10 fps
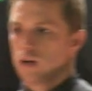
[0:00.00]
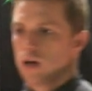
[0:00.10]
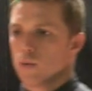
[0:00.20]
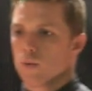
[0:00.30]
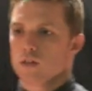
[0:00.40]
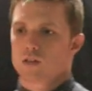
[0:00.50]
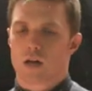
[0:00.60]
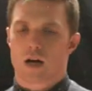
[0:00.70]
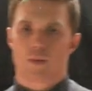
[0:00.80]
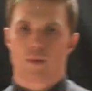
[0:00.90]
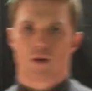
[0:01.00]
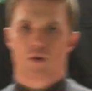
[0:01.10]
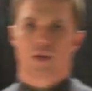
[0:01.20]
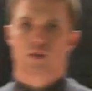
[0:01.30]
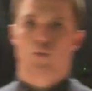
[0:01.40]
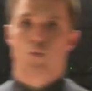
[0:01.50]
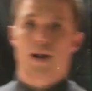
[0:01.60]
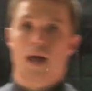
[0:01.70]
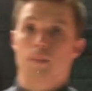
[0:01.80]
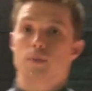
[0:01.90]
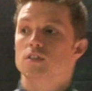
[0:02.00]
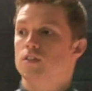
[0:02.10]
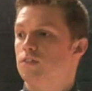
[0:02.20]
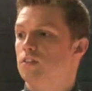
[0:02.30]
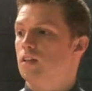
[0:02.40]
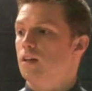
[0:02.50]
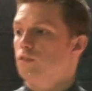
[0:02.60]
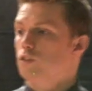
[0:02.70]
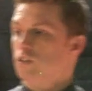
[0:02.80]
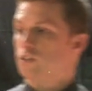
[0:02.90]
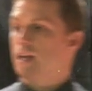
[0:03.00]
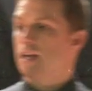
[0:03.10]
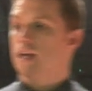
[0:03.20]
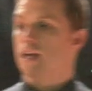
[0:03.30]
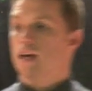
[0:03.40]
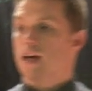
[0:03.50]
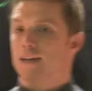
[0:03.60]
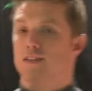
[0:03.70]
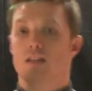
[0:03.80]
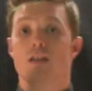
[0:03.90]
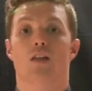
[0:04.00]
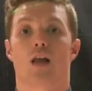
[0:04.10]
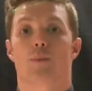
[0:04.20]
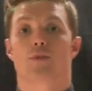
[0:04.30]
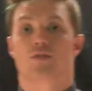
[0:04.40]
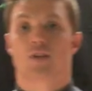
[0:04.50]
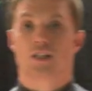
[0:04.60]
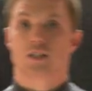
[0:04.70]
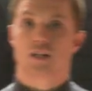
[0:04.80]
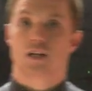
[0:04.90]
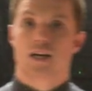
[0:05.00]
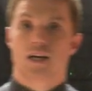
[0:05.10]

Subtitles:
And we're going to talk about, okay, so what happens if instead of just taking a single observation,